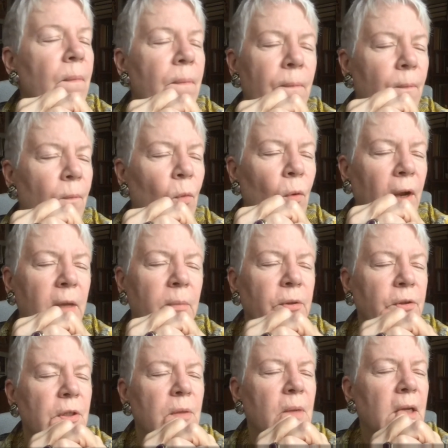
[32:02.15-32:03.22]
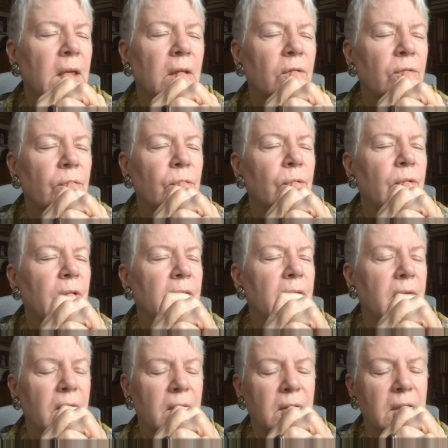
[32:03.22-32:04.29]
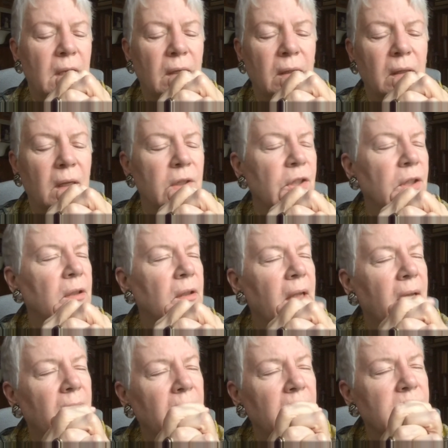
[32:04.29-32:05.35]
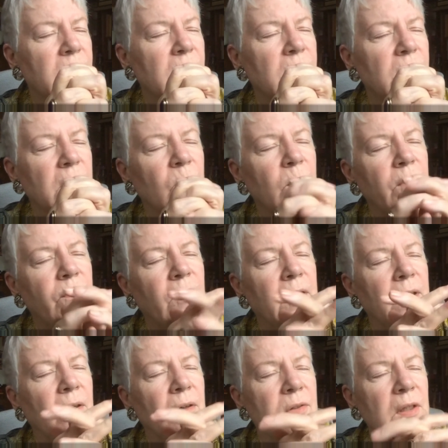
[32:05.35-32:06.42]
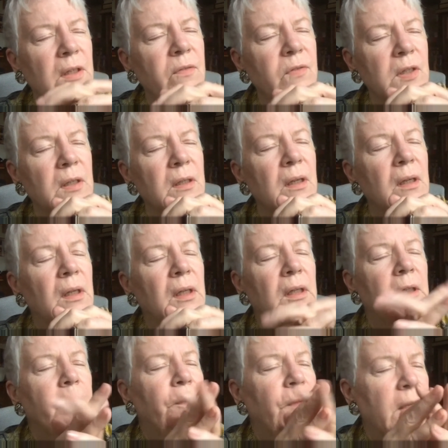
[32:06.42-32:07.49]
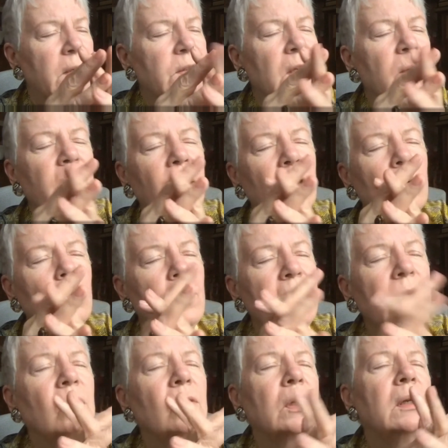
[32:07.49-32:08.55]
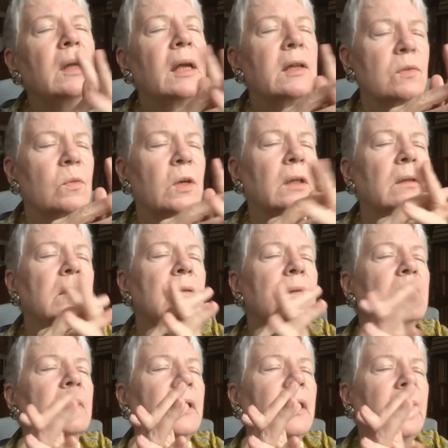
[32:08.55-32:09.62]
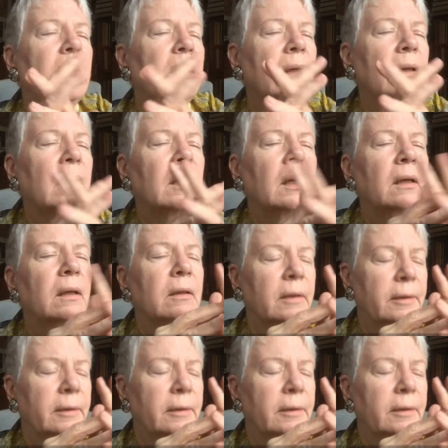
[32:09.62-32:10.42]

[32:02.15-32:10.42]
were able to make it through the technological adolescence that we find ourselves in, then somehow we could as well. And